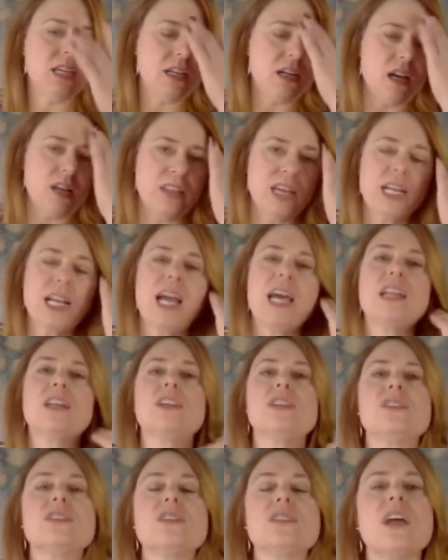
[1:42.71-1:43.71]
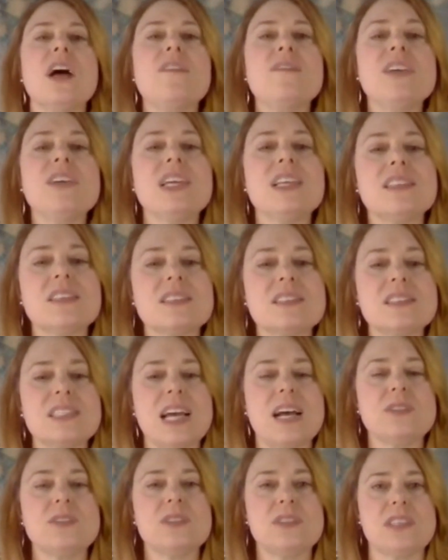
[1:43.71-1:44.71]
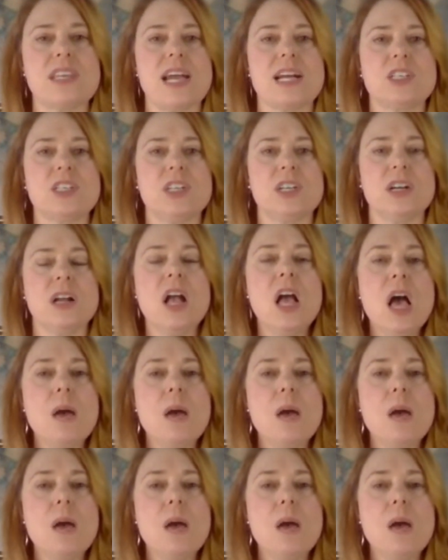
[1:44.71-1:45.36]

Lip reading: and all that kind of good stuff in the south sector,